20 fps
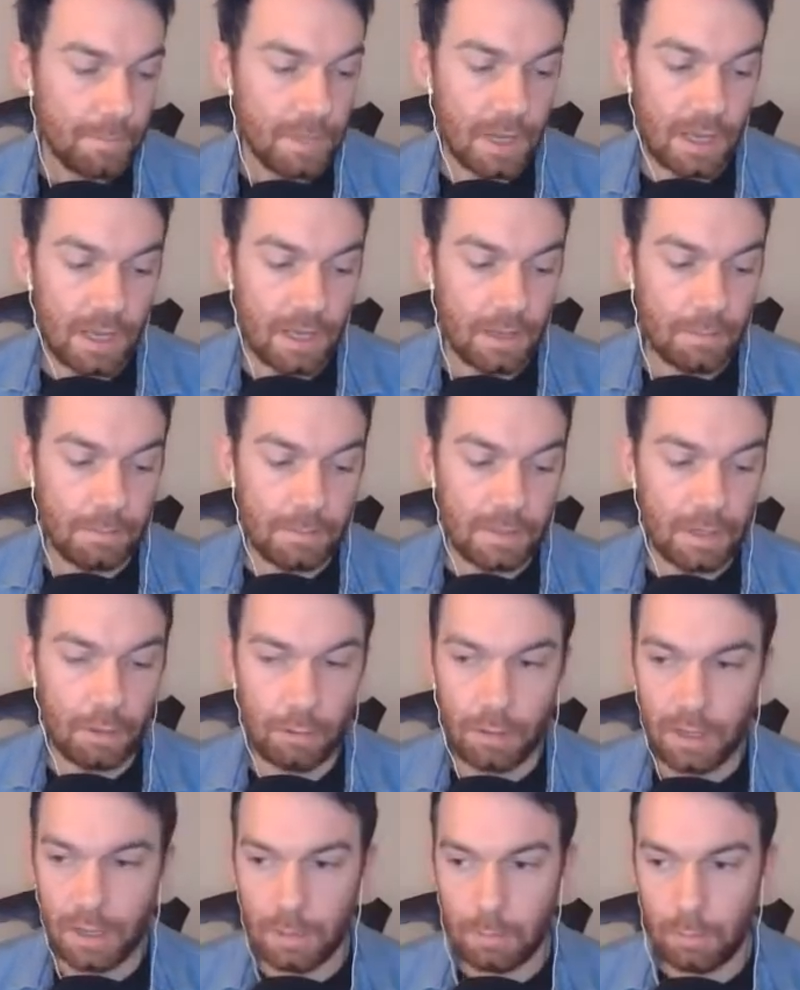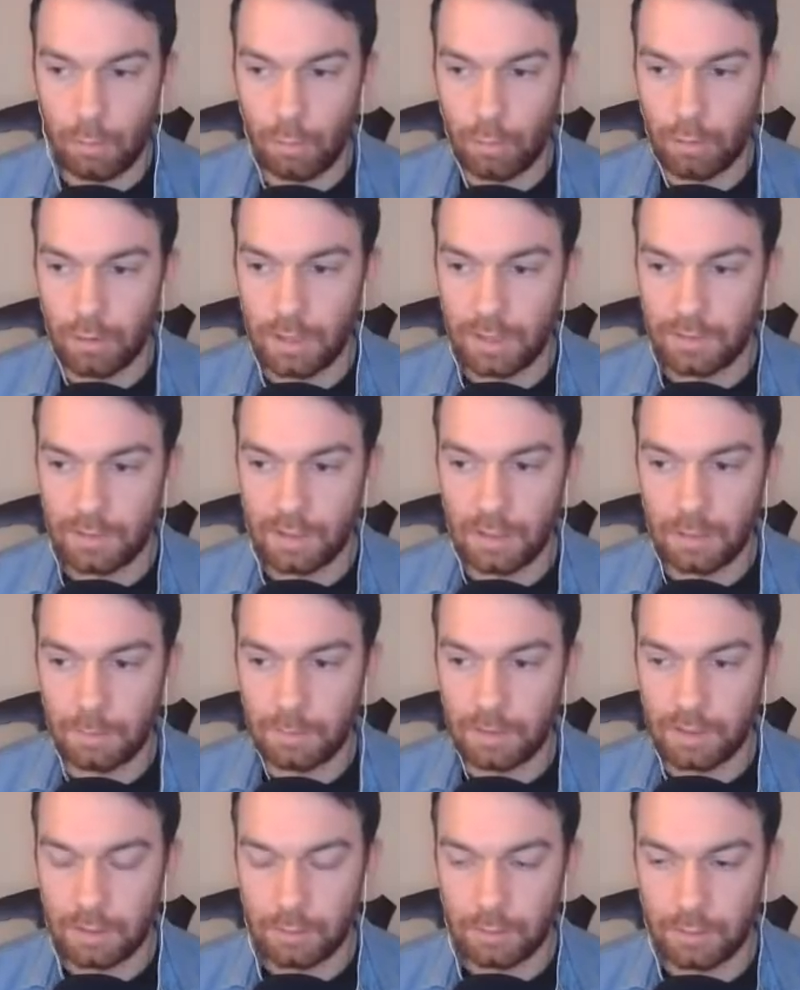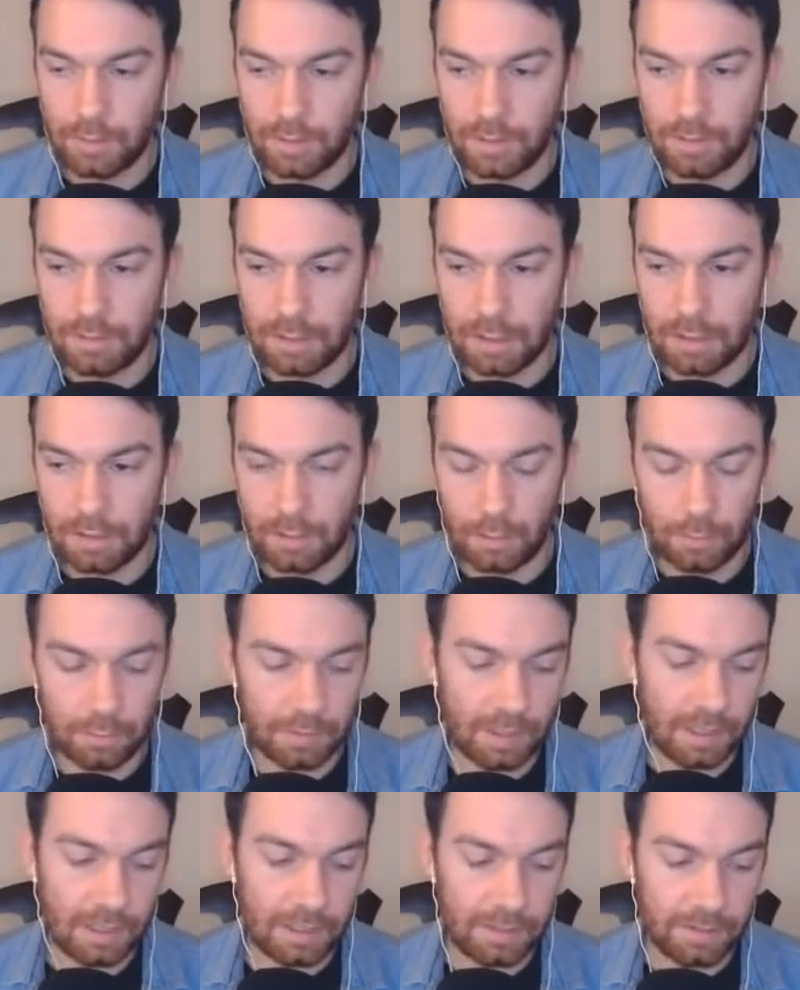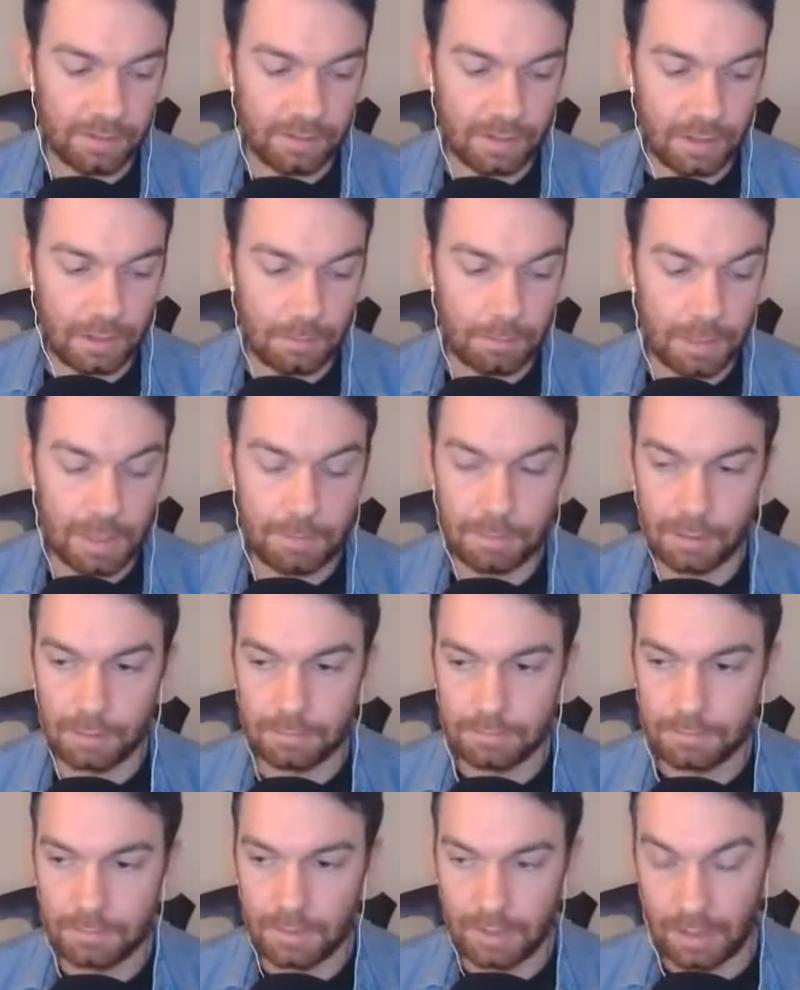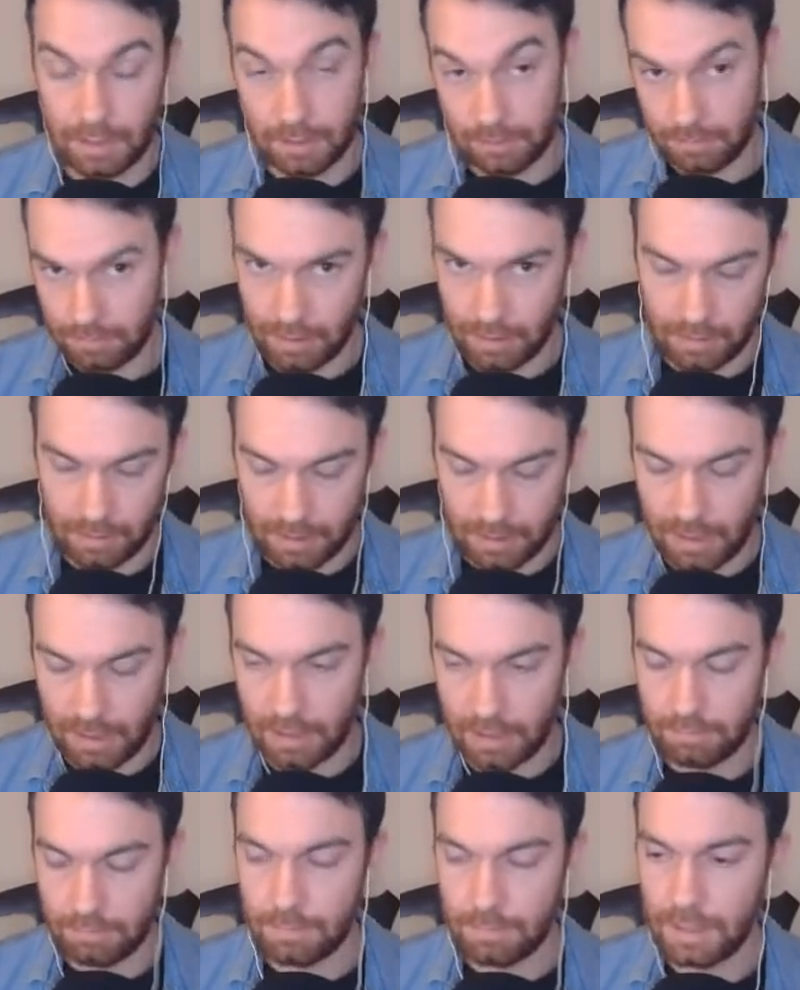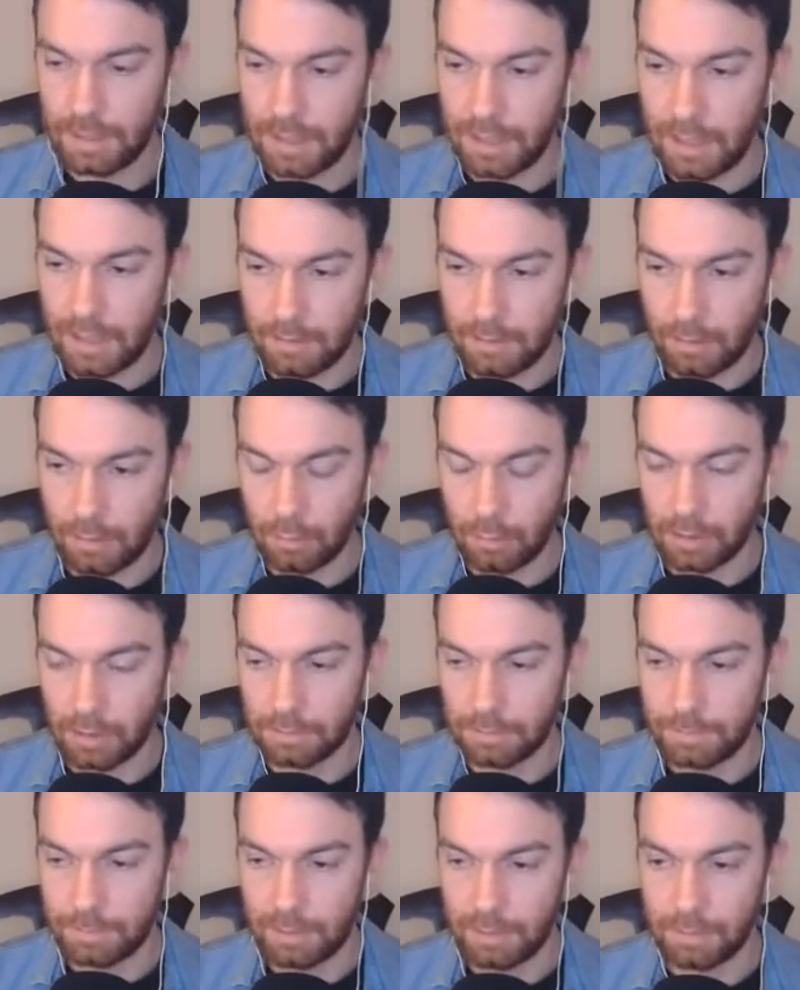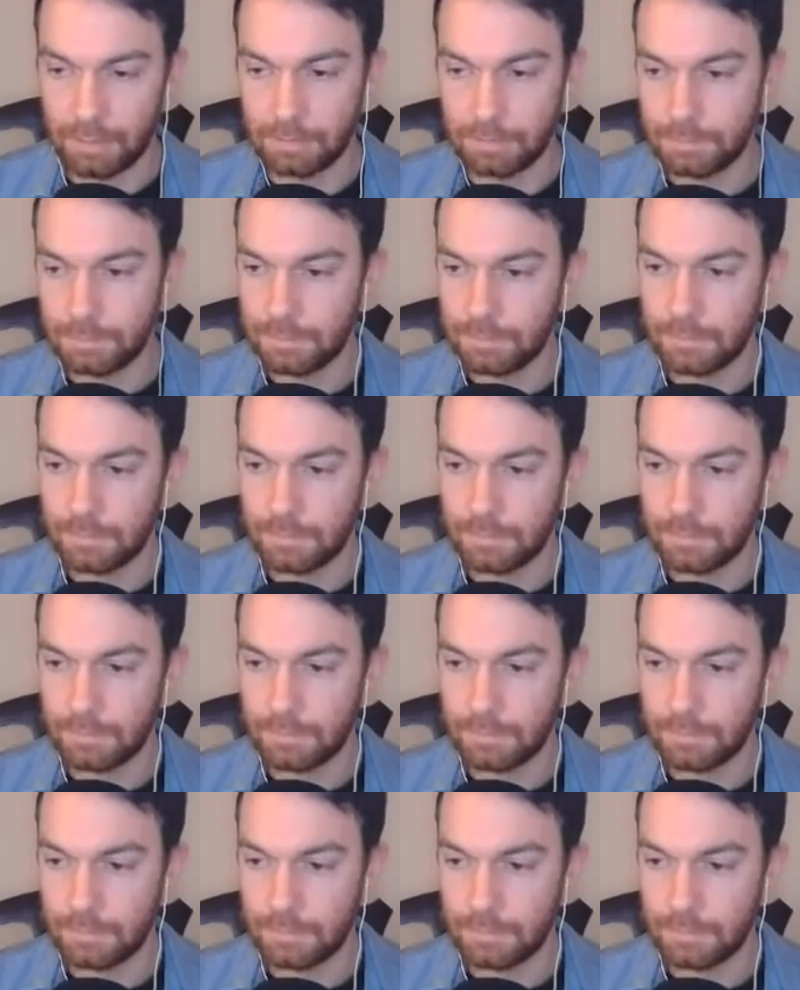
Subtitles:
there are more asylum seekers living on those islands than people, than local people.